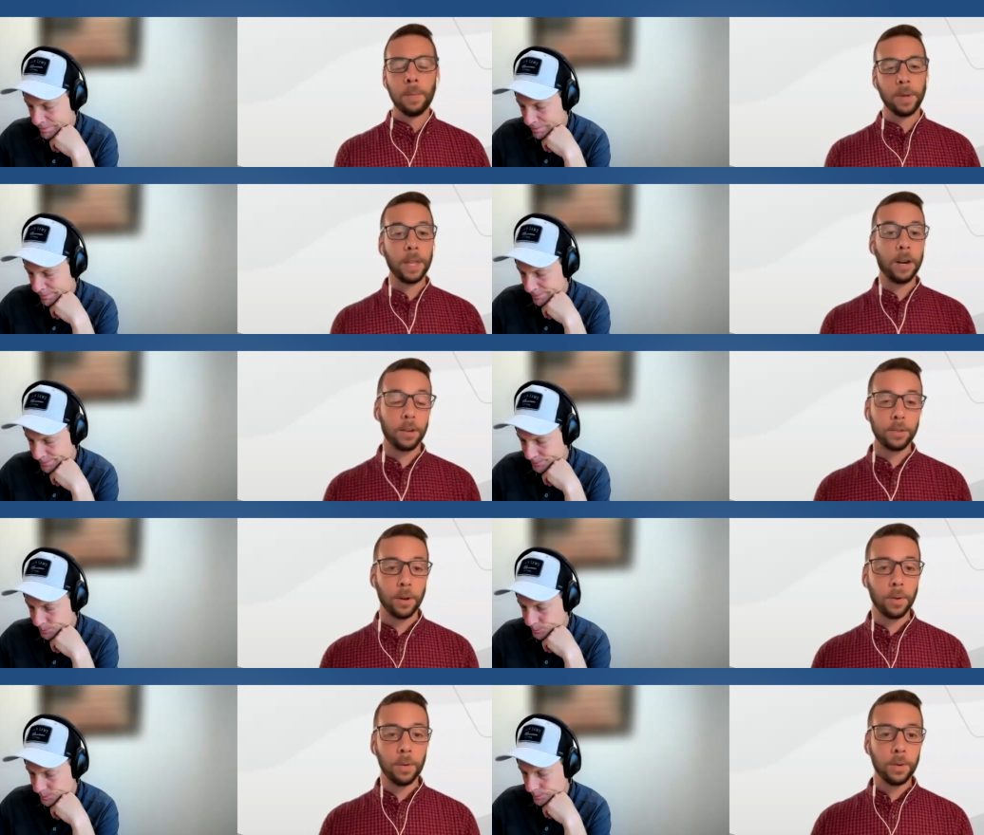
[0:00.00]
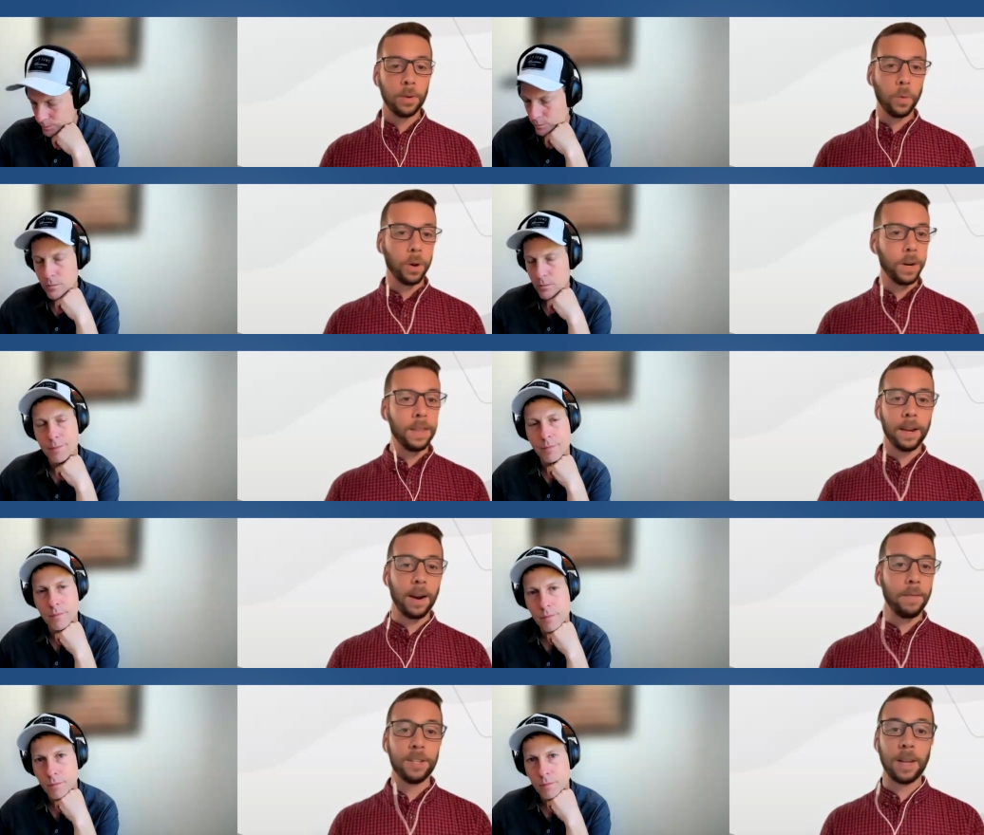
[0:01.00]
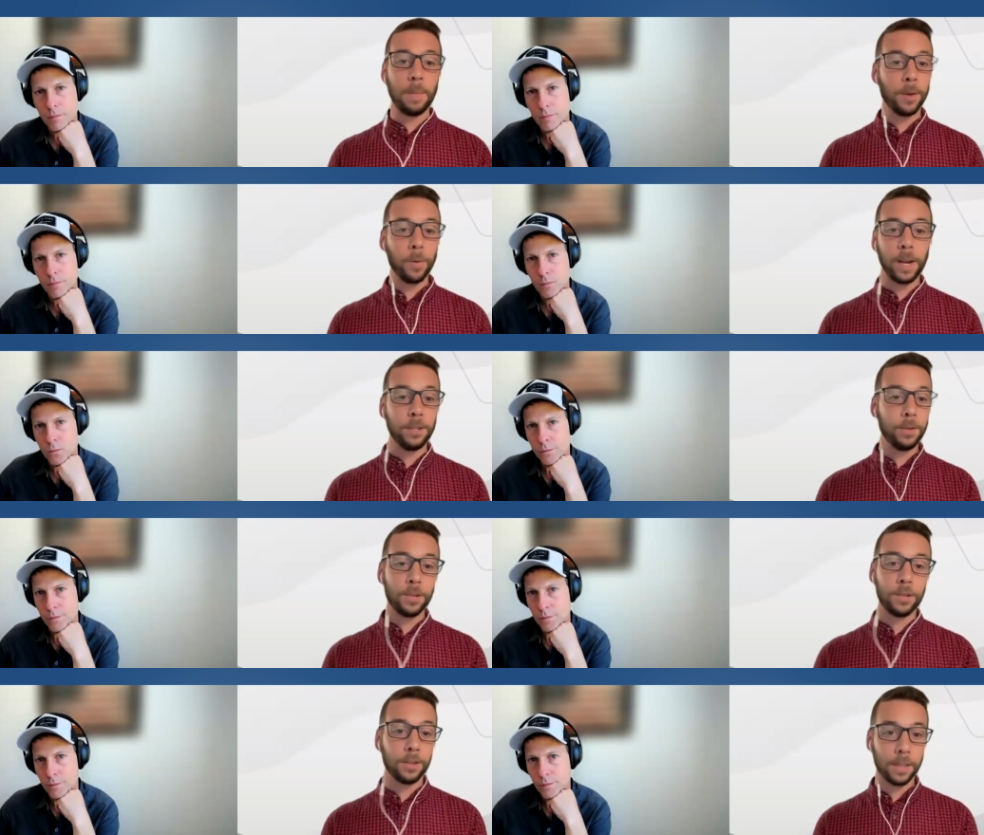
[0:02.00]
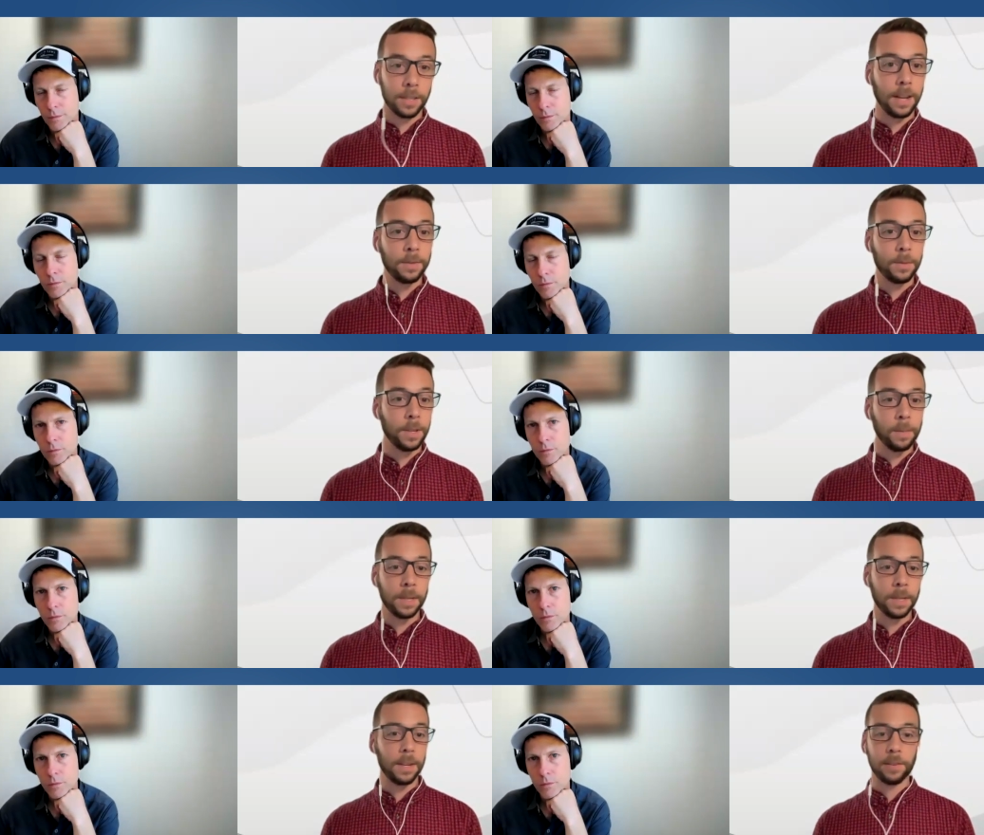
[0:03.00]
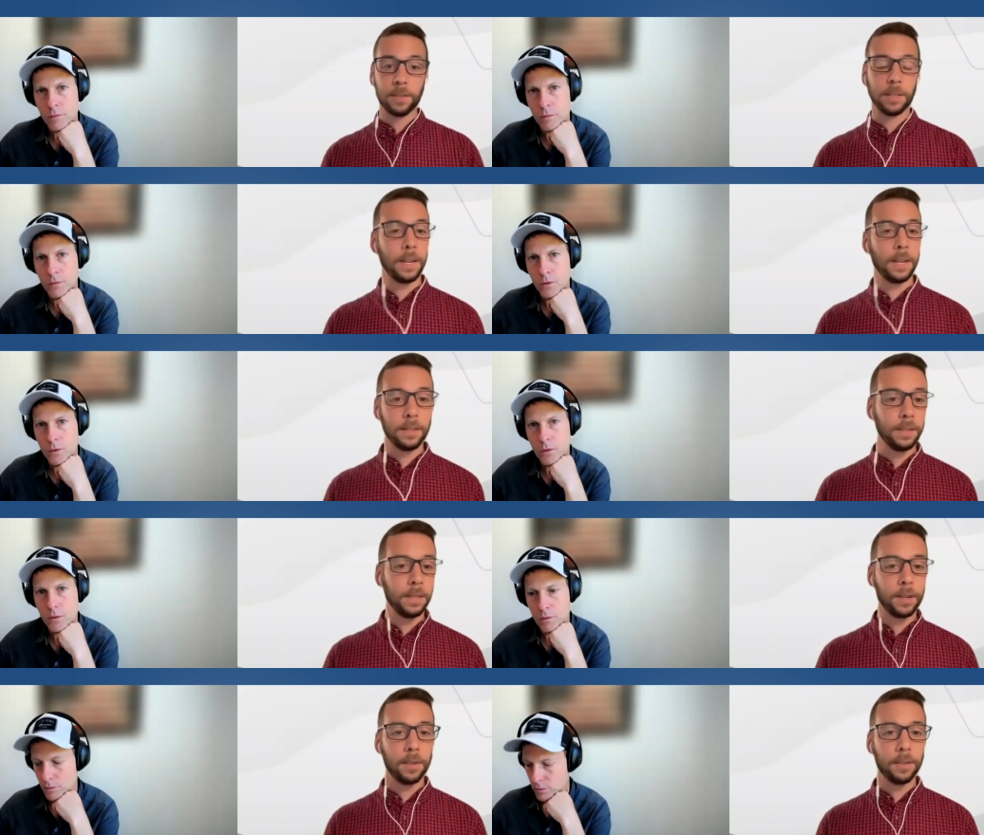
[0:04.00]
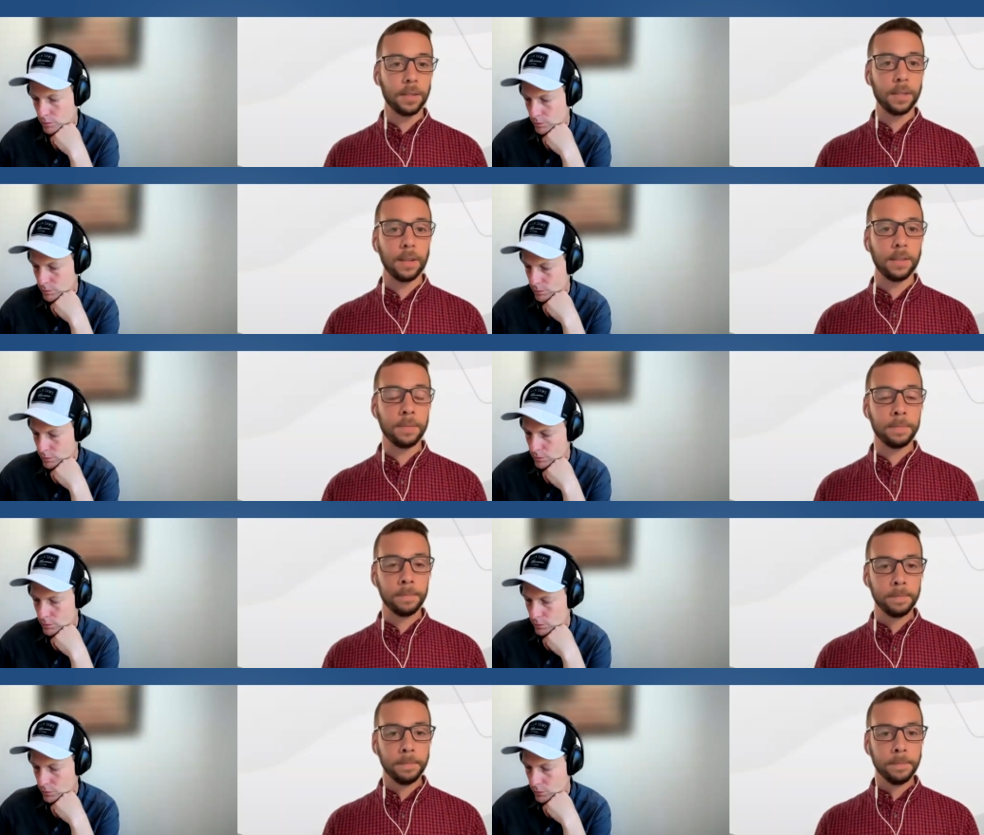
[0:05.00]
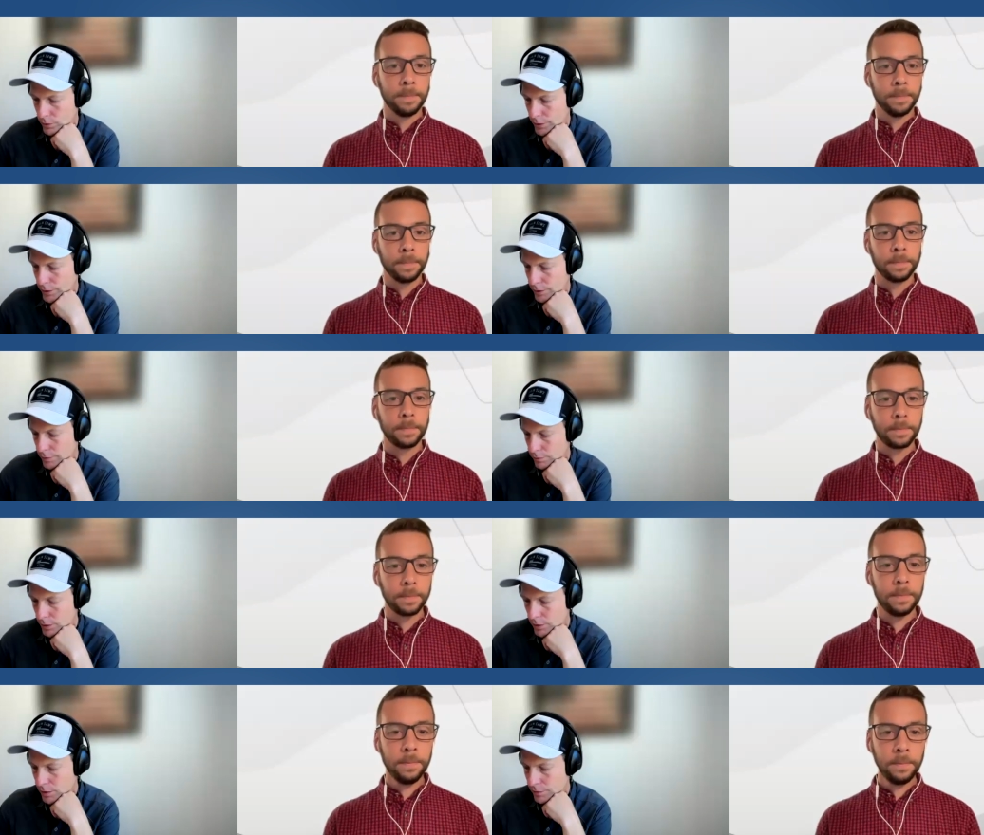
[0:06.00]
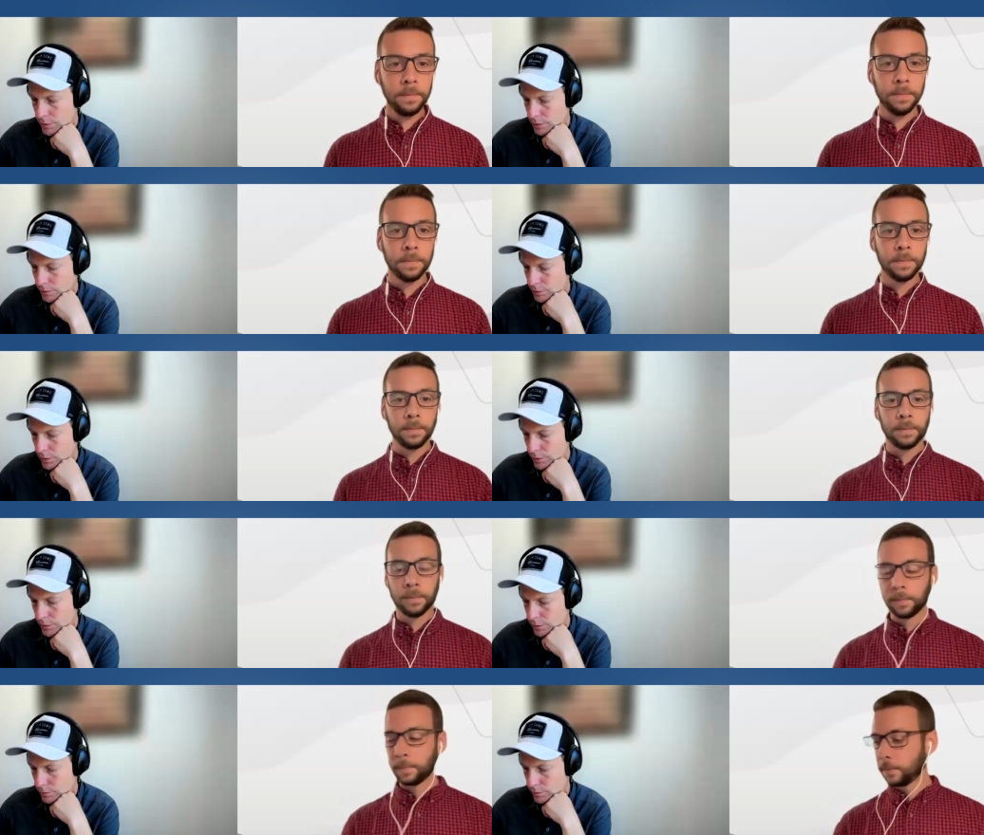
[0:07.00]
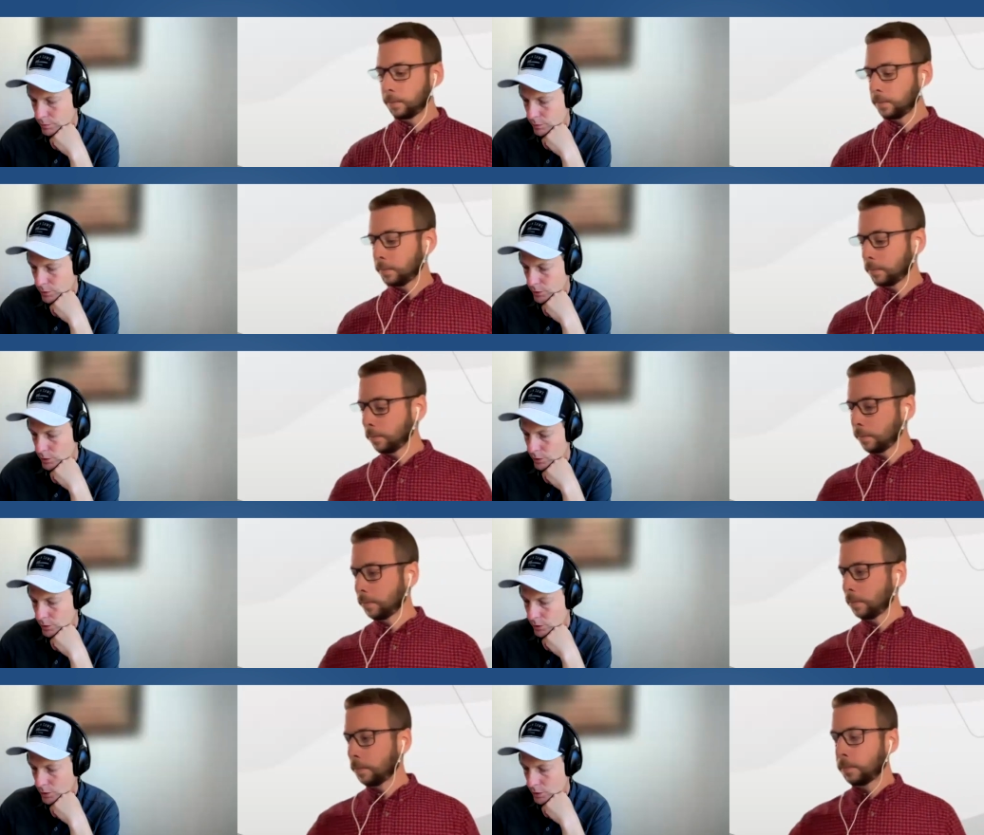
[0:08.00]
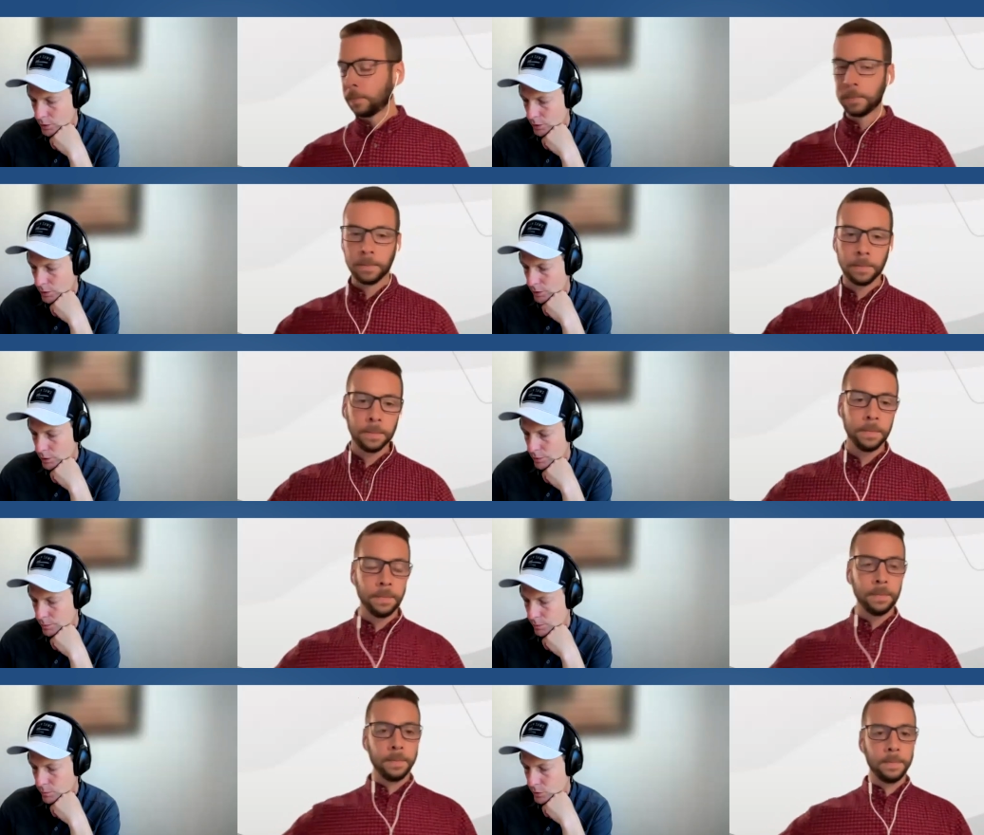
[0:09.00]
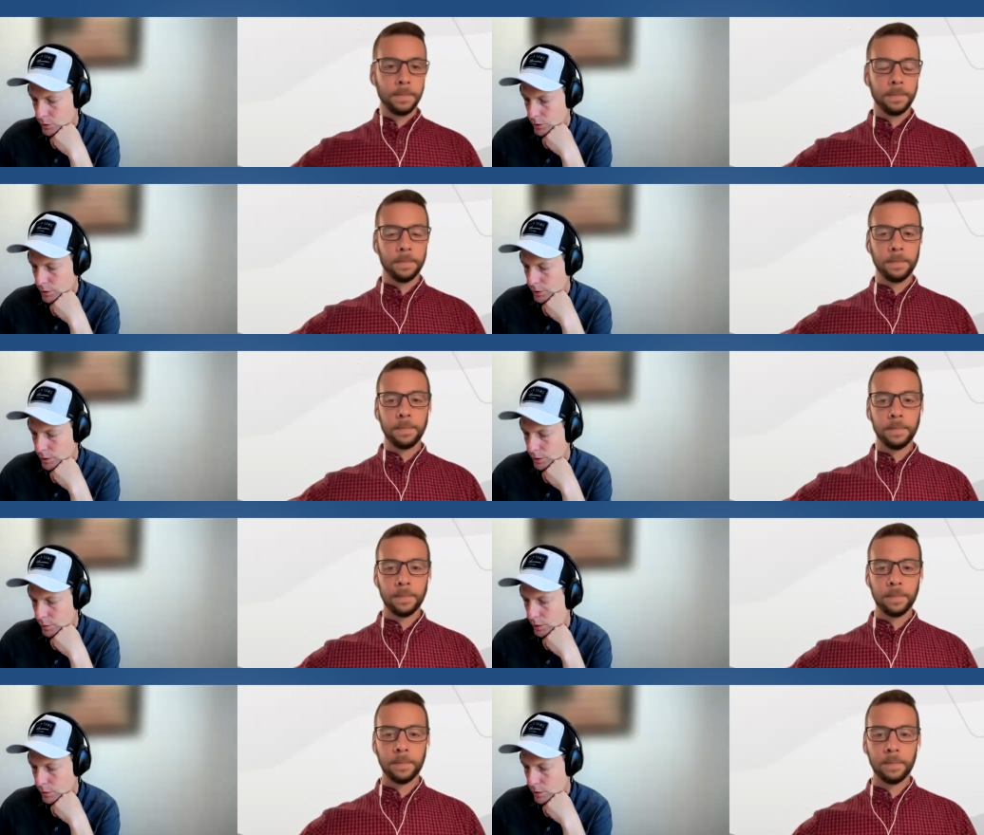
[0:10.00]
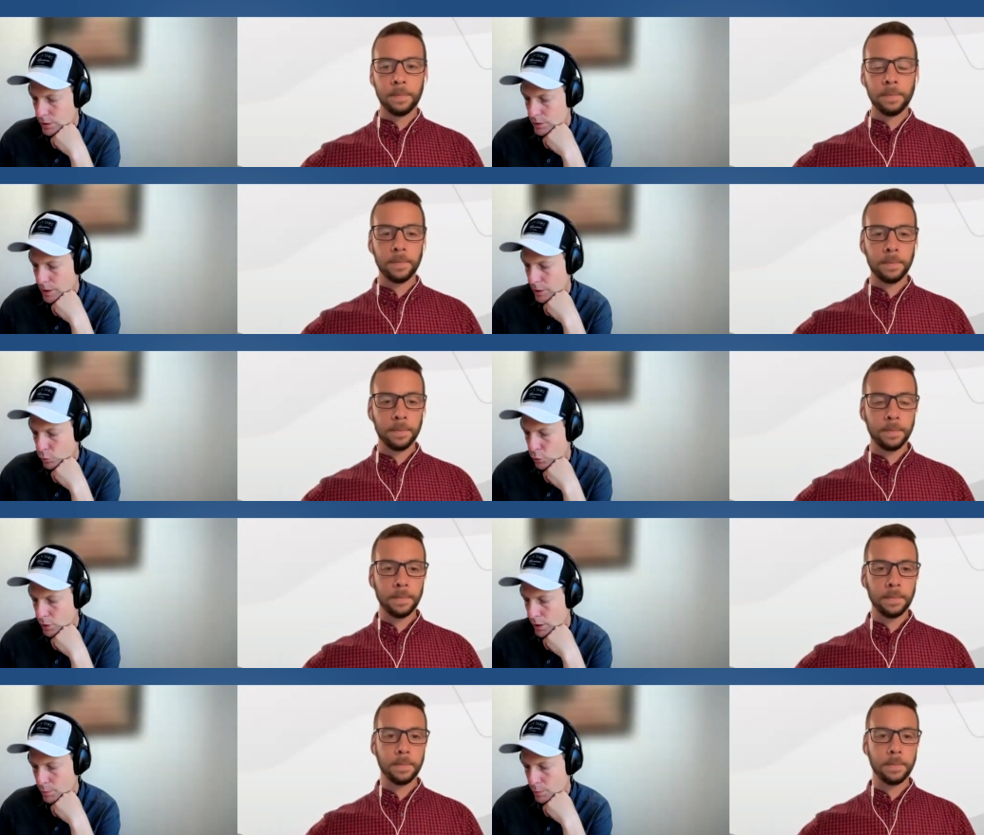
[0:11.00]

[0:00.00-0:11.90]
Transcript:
Speaker 1: but then also we're in there every step of the way to ensure success with it because their success is our success.
Speaker 2: Right. I love it. I love it. Um, how long is that rollout